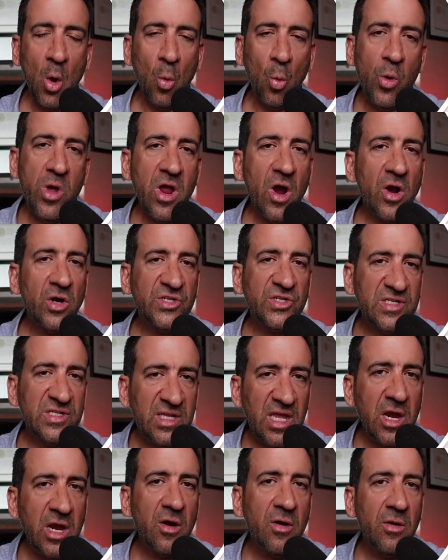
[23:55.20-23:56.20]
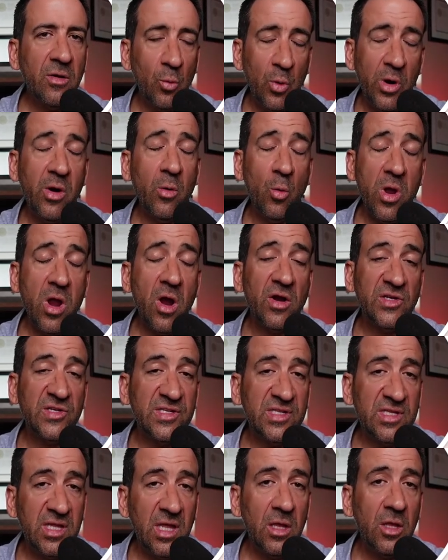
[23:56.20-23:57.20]
we are
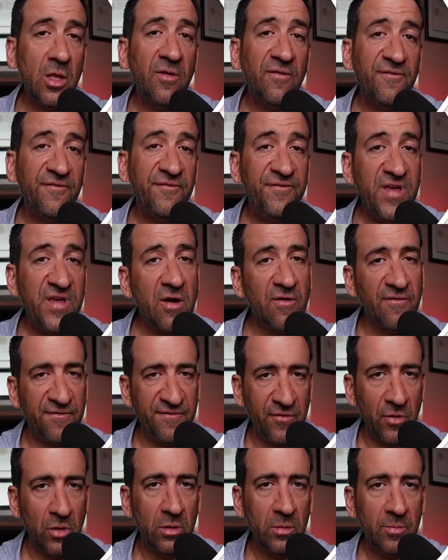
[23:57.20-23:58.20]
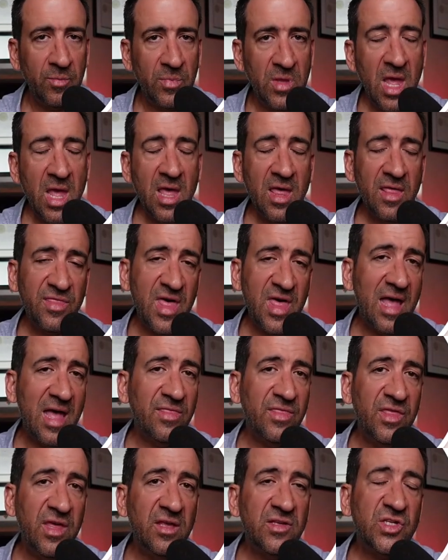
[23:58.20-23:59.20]
still fearful
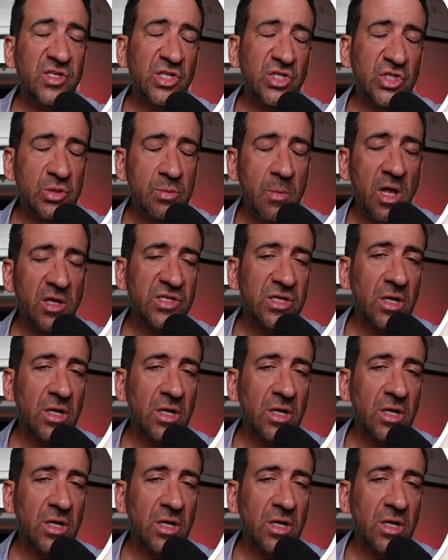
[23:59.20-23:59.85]
that this small